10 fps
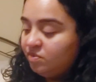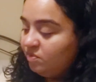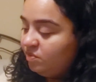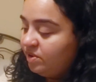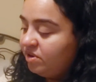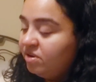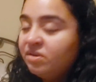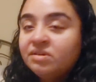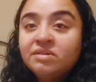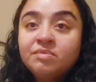
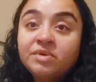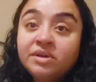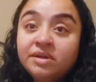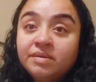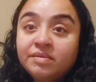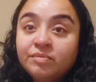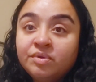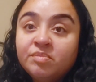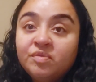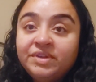We're we're
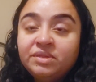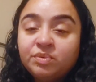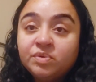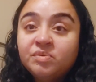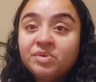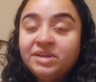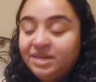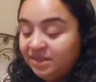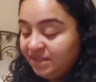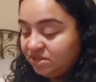we're moving through and we're
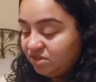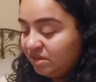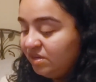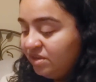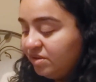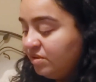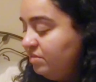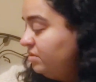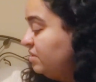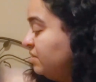getting things done, you know.